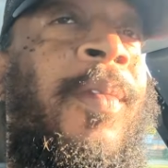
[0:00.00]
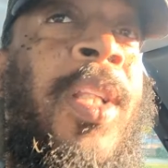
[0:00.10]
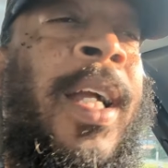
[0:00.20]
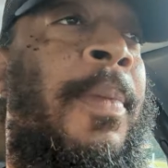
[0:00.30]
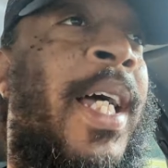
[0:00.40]

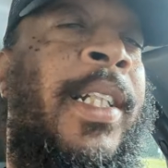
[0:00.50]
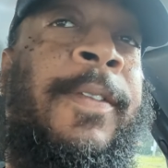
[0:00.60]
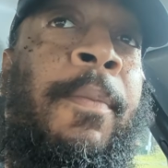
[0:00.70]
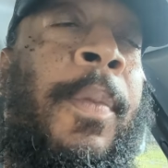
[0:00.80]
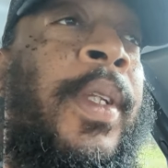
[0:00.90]
Think about it.
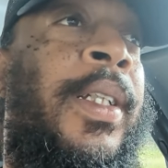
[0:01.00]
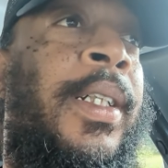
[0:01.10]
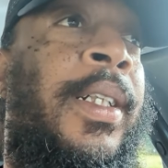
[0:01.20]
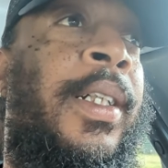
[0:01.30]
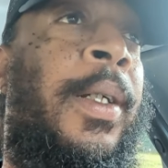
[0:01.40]

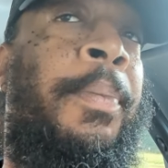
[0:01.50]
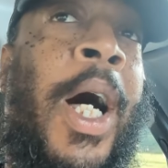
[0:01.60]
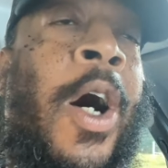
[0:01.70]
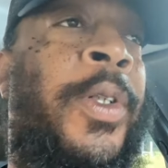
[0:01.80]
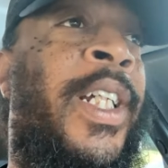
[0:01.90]

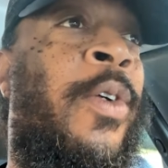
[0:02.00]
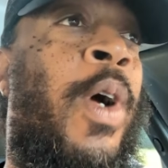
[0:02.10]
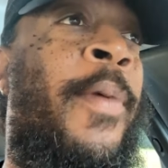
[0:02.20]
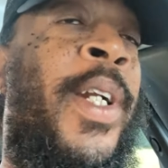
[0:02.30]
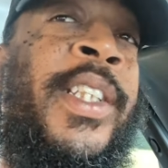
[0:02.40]
Paul did
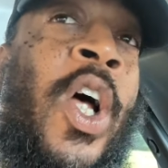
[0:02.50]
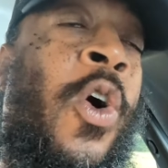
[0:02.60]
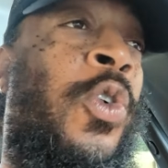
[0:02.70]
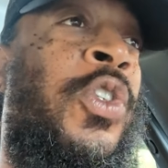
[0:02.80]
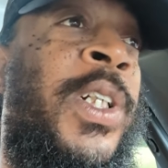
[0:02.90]
away with his
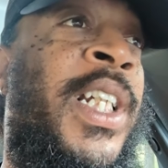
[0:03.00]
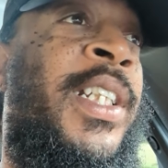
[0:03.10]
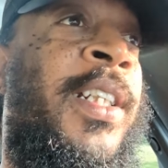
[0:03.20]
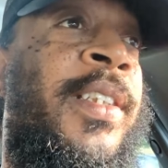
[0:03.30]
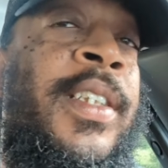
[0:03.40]
old
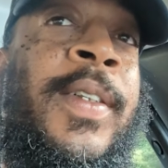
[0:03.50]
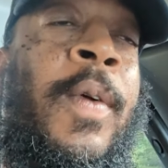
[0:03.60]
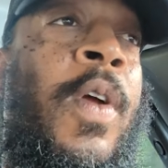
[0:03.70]
traditions,